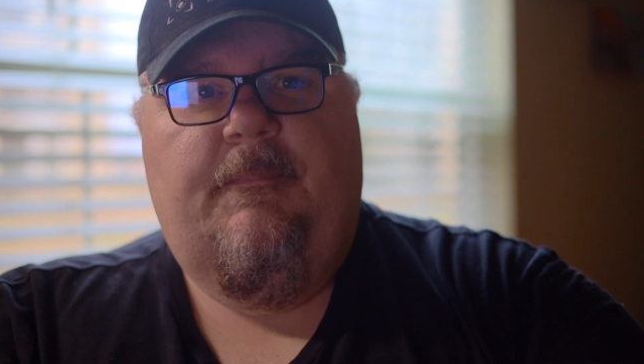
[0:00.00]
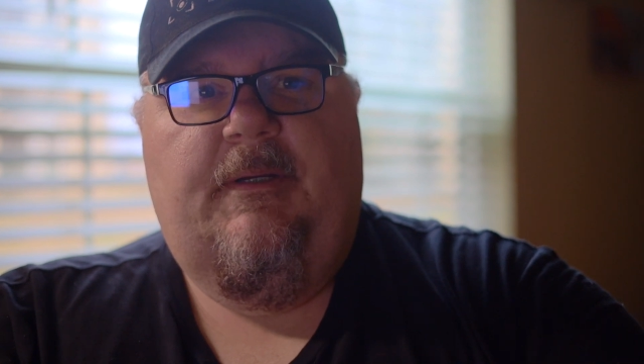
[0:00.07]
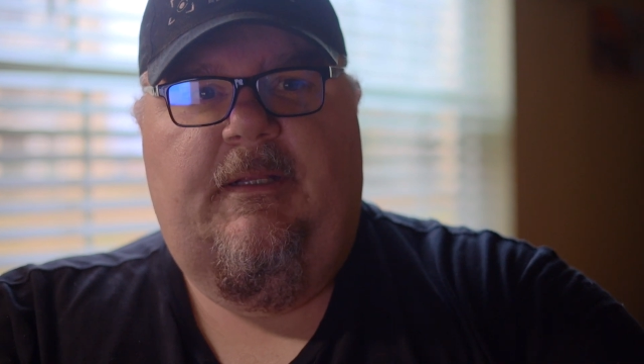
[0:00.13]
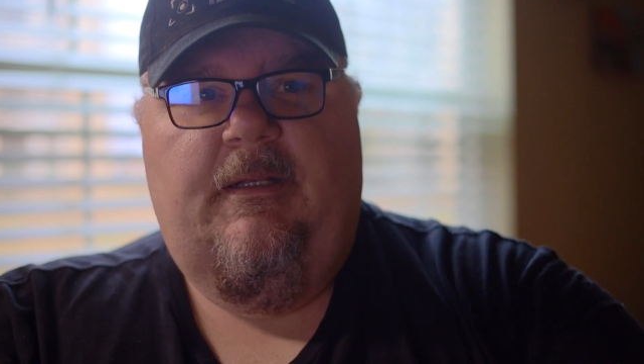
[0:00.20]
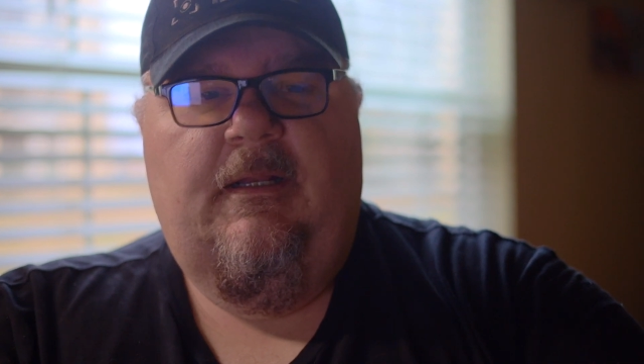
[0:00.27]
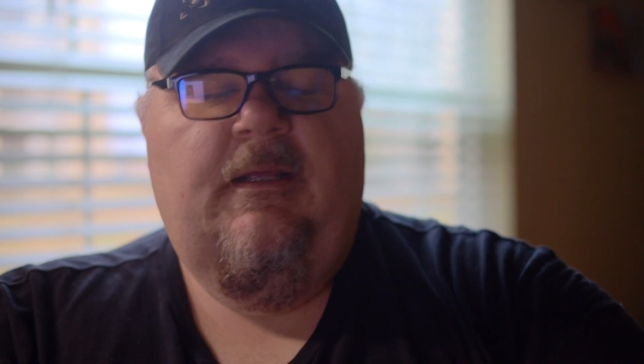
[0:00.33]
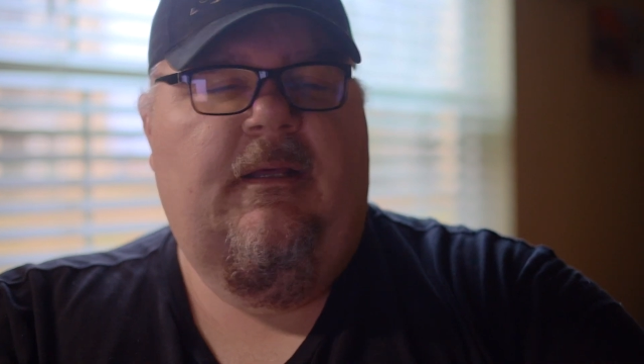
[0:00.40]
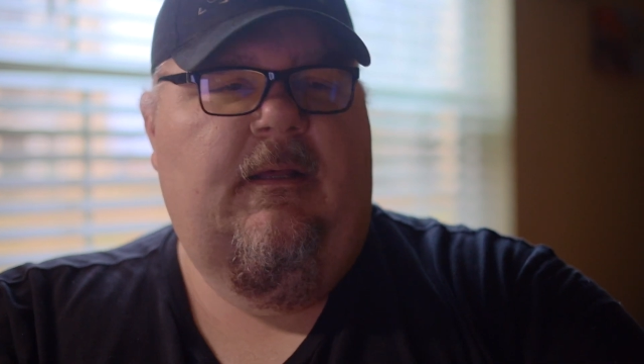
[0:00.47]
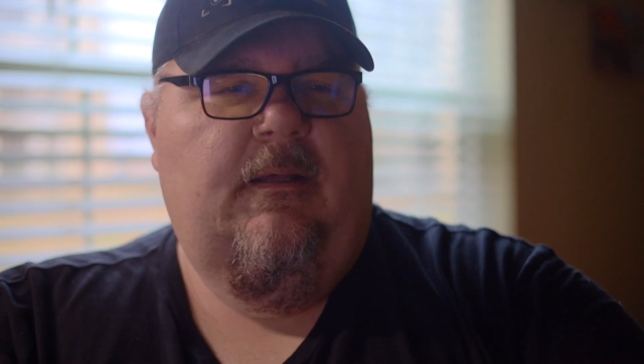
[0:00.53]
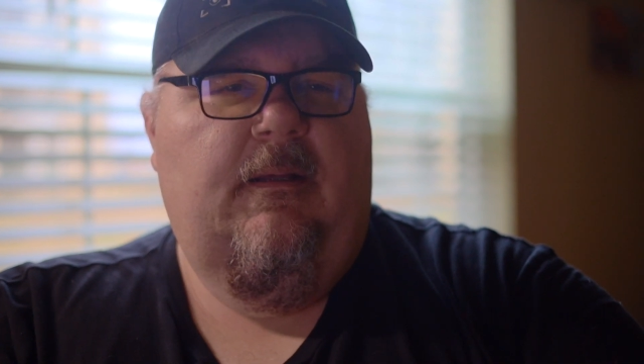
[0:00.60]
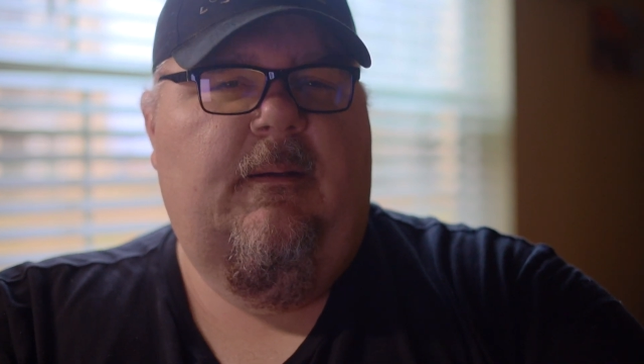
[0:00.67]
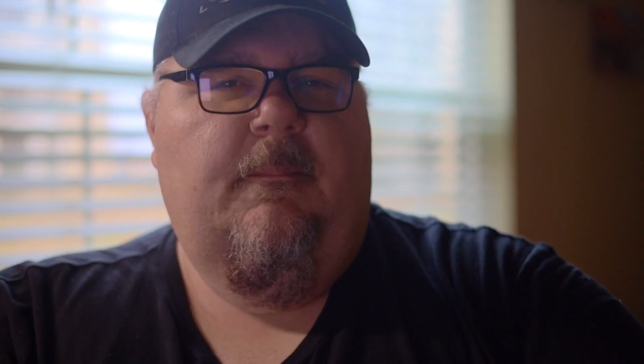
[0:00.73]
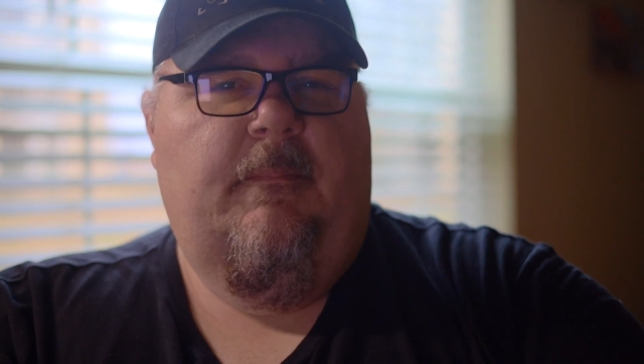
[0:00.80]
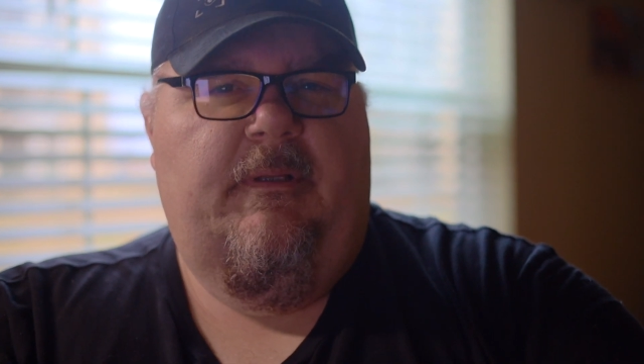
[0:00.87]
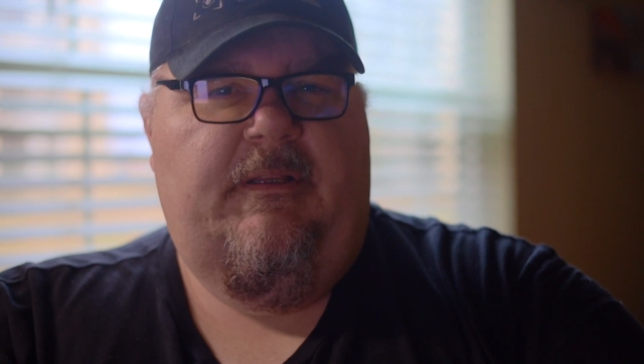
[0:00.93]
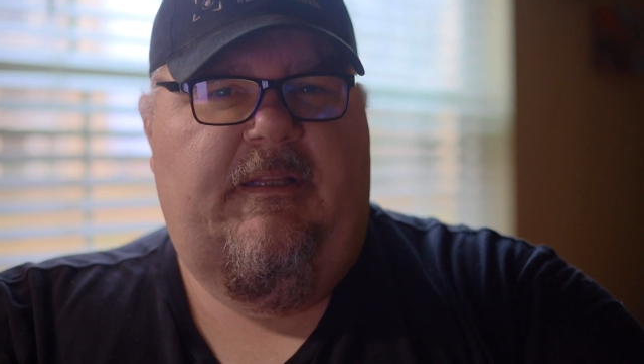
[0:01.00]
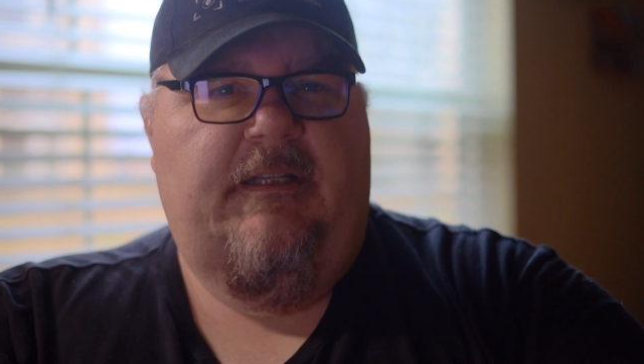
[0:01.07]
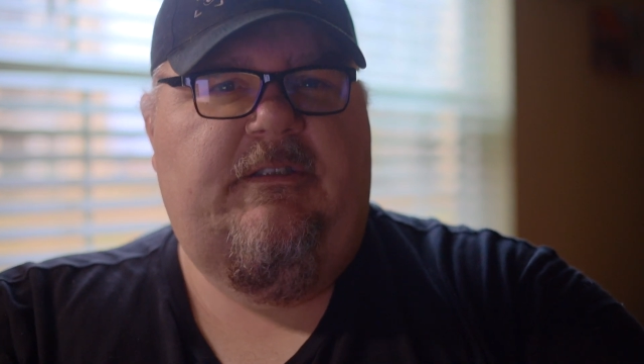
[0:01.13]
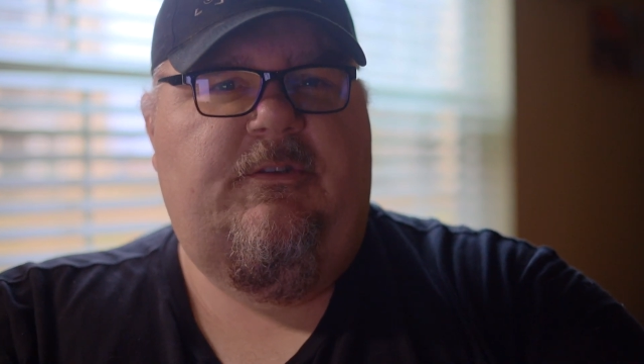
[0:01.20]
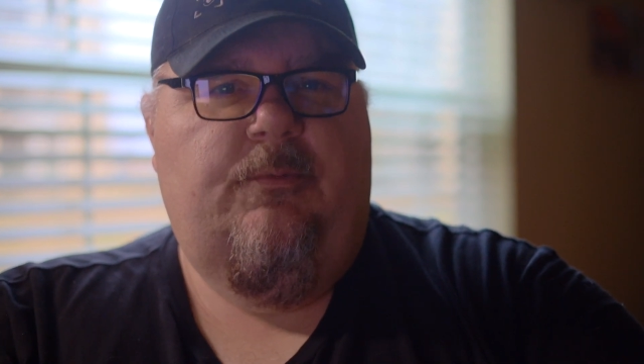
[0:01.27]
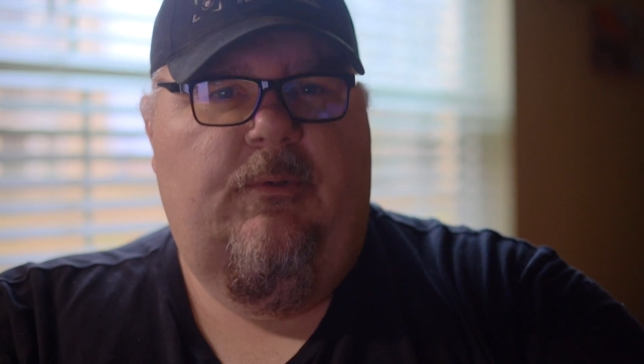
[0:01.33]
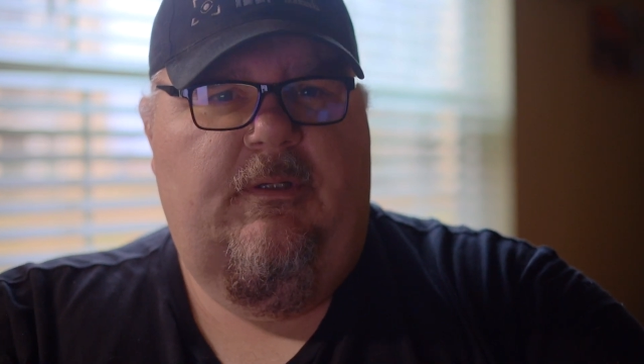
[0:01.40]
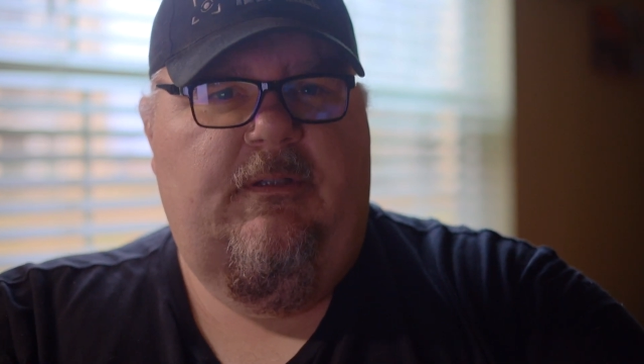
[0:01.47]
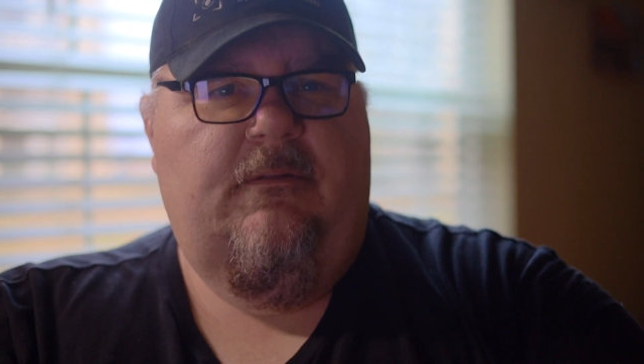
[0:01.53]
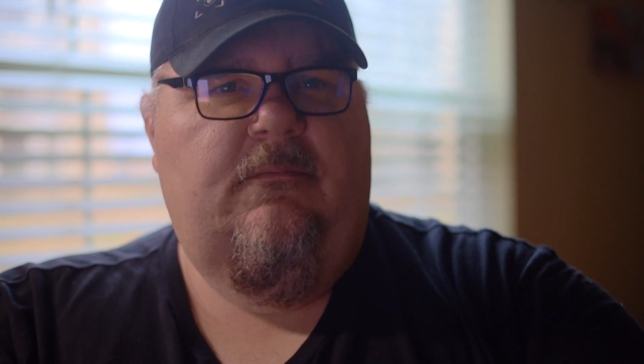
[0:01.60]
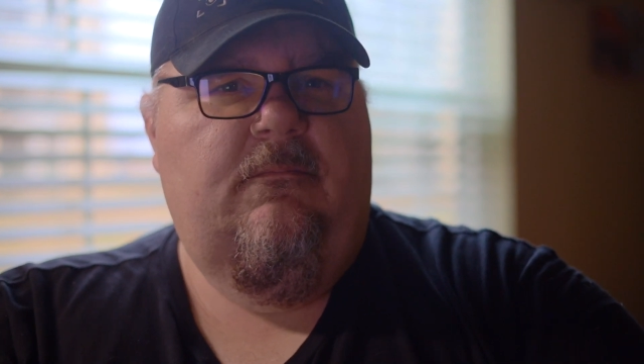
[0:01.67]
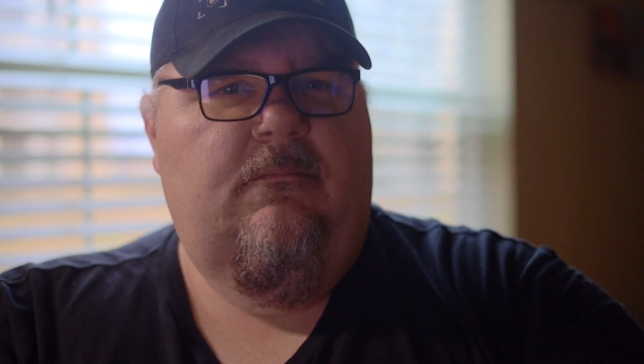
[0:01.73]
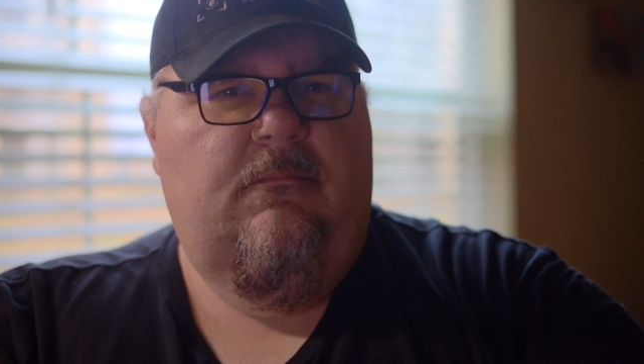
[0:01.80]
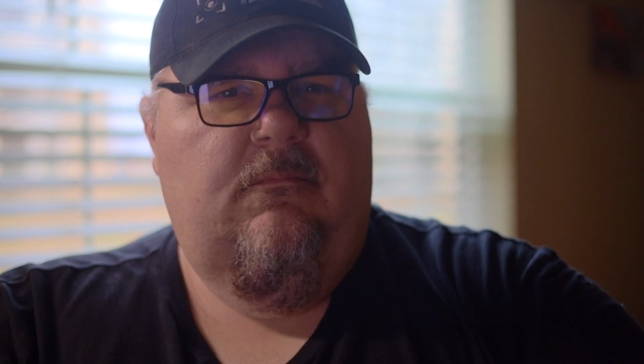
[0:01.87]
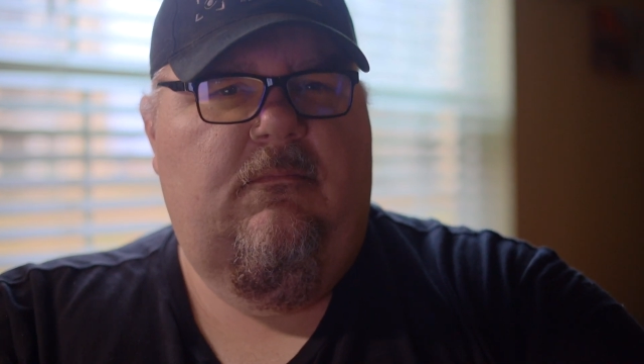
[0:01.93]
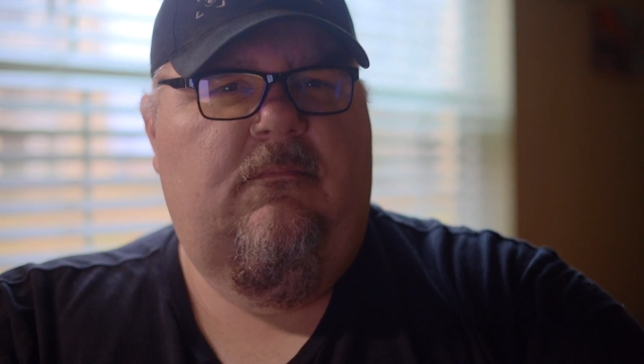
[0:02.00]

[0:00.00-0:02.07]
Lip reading: But this one,